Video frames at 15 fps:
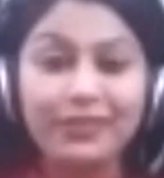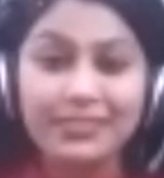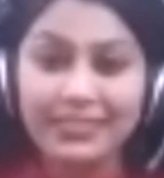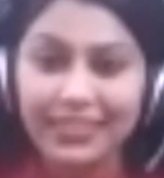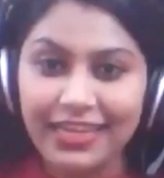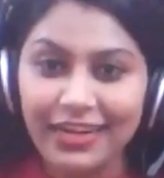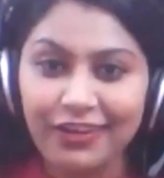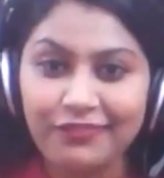
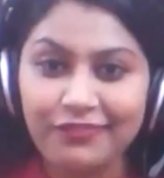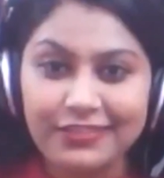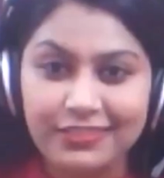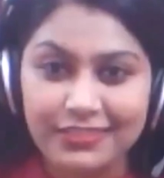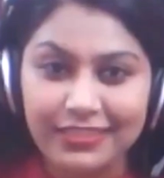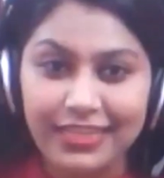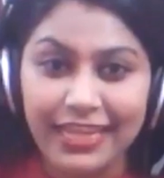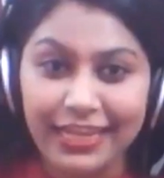scared of a
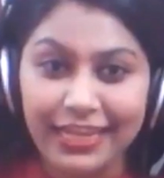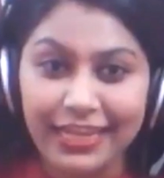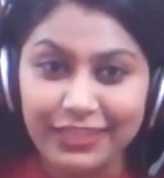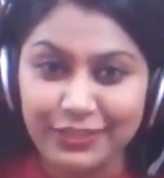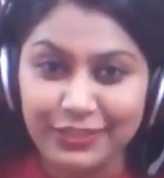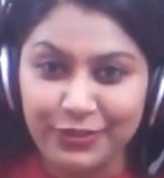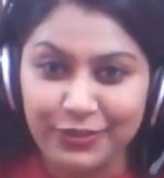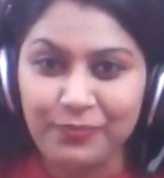snake
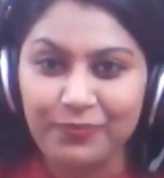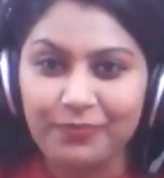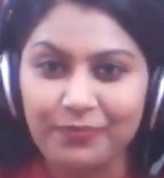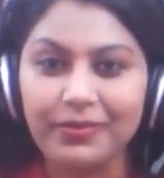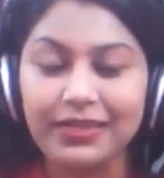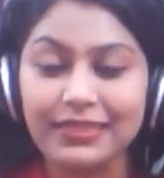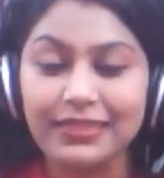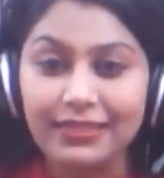though,
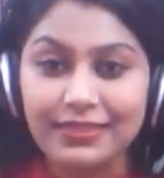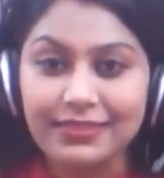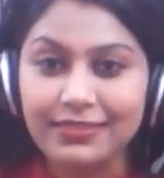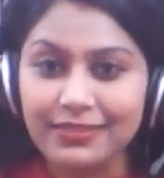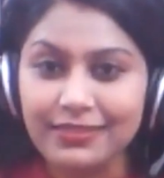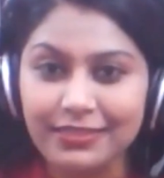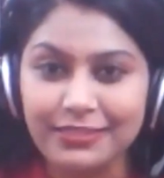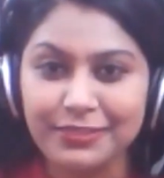but
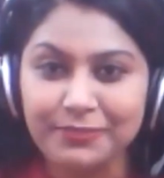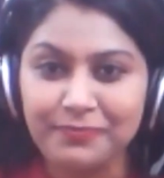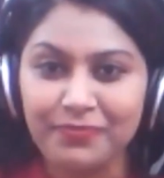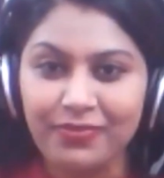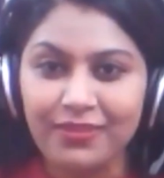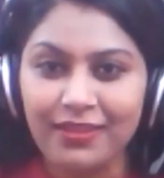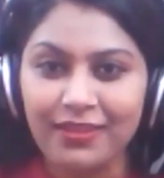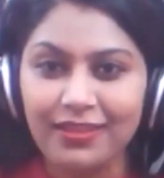lizards,
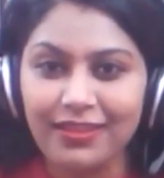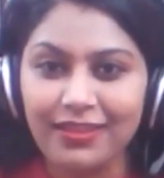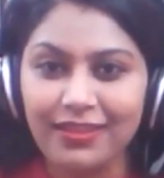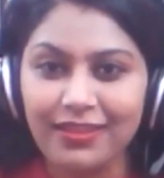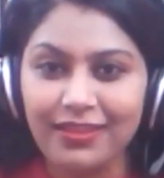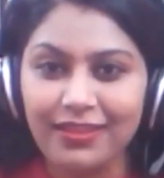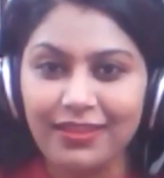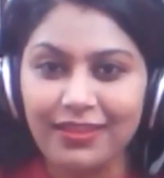
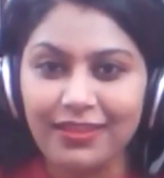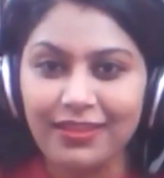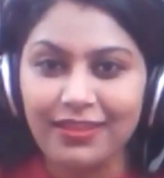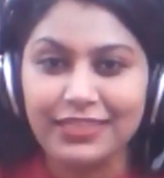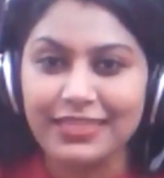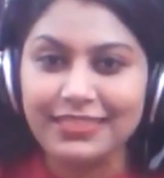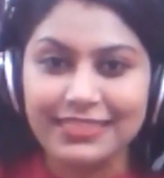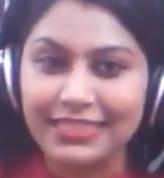they put
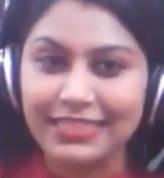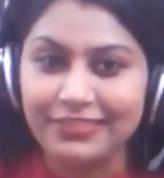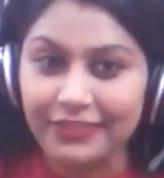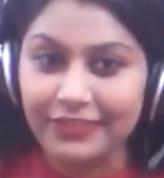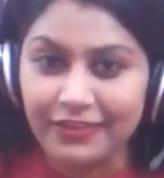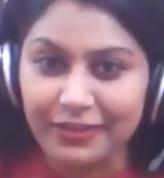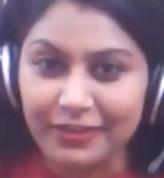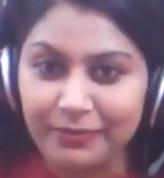an instant
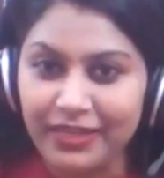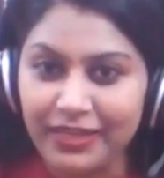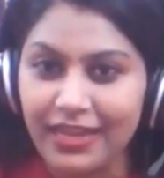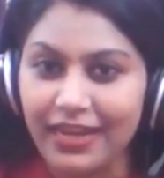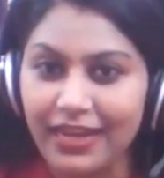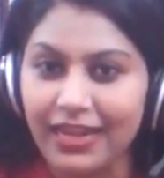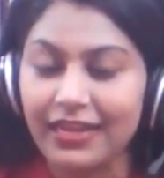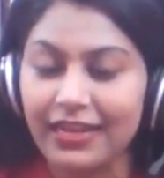fear in me,
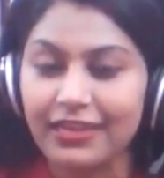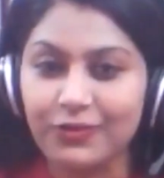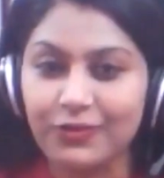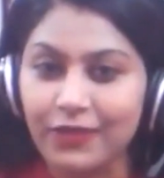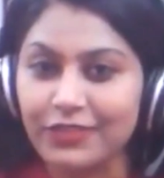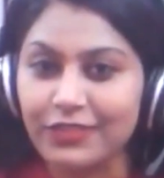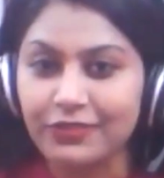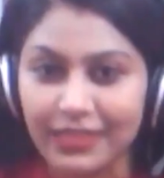and I
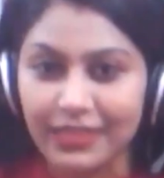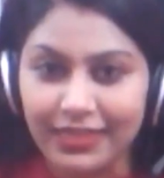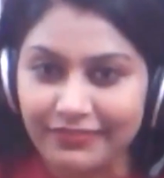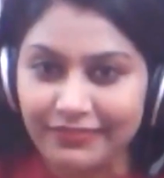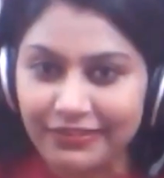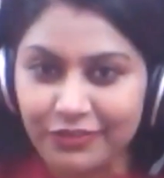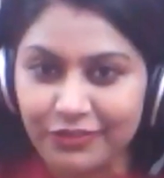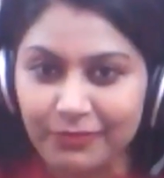try to run
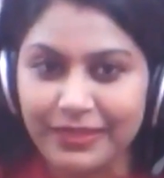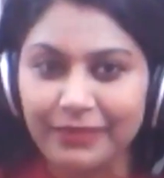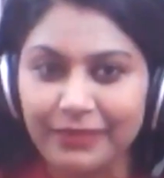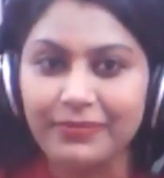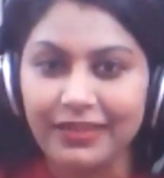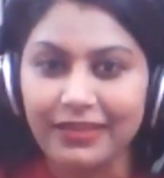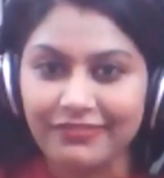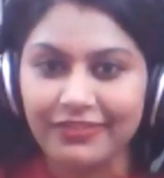away from
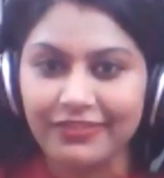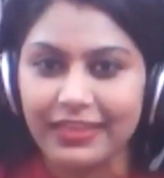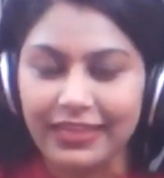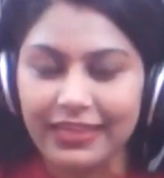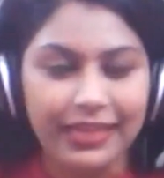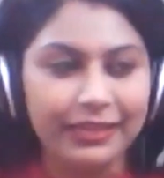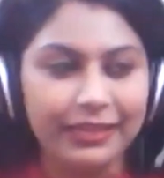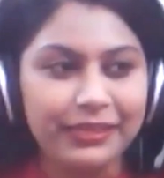them if I
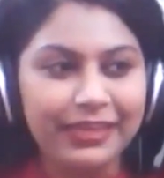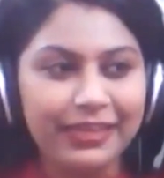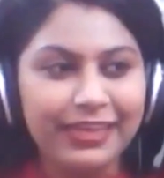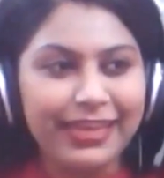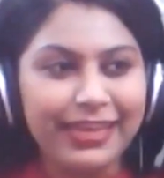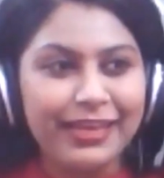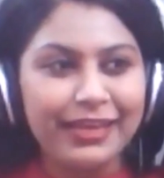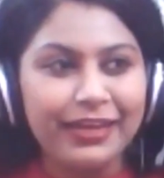can.
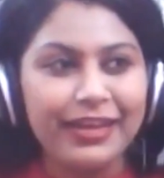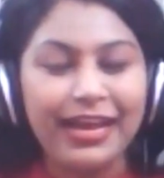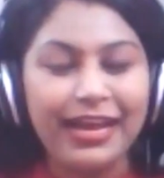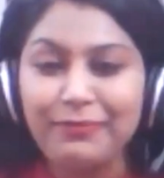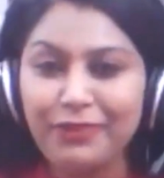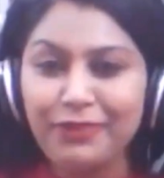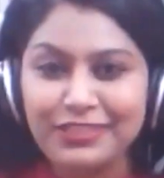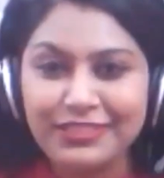
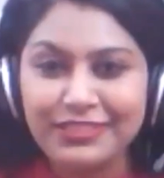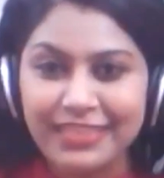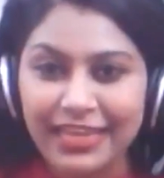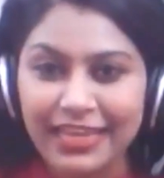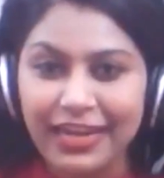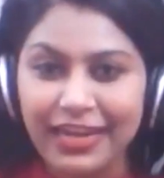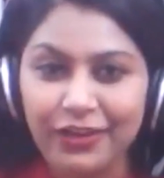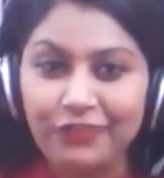I'm not
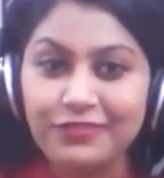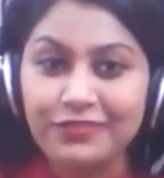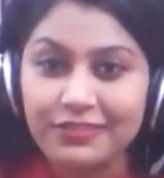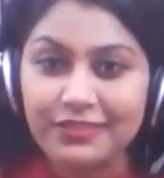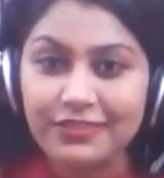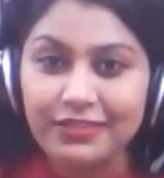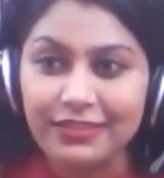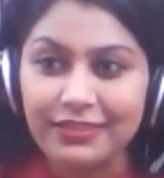scared of
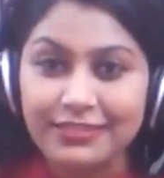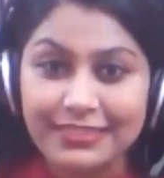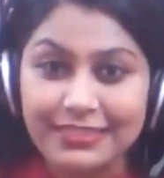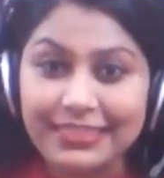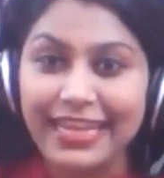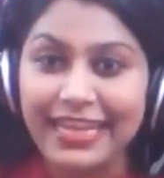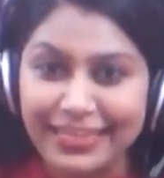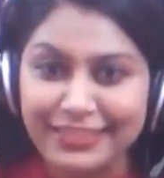
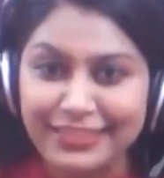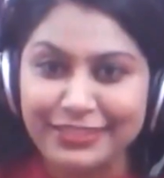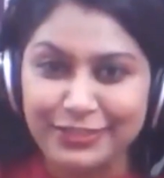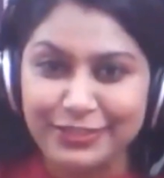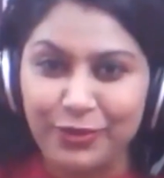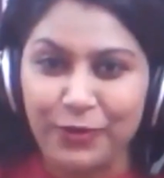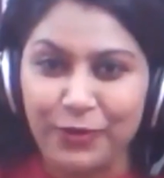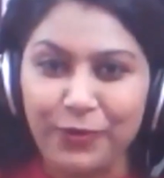snakes
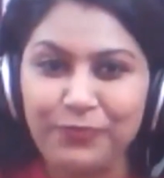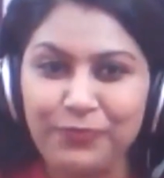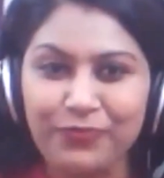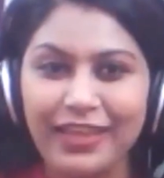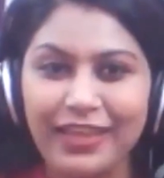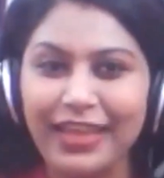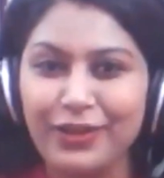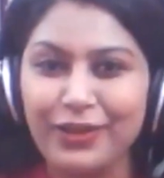though,
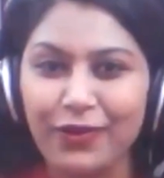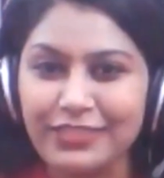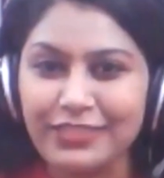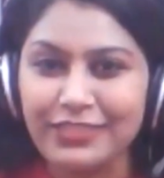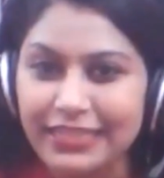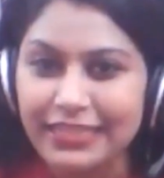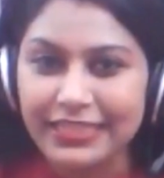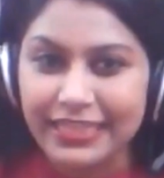and not
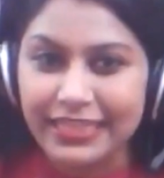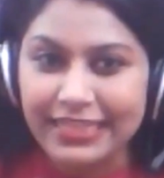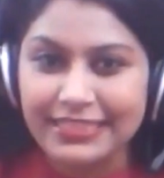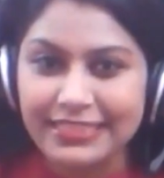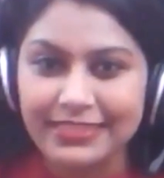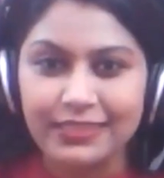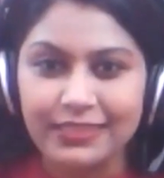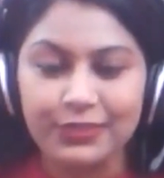anything
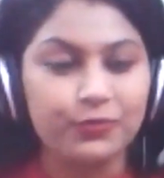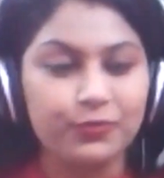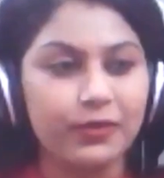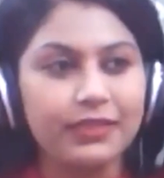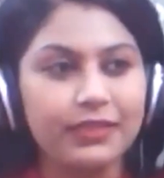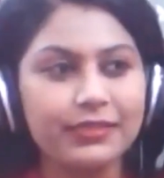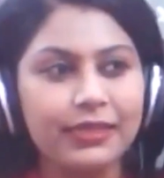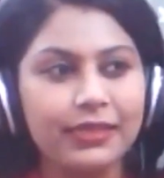else in this world.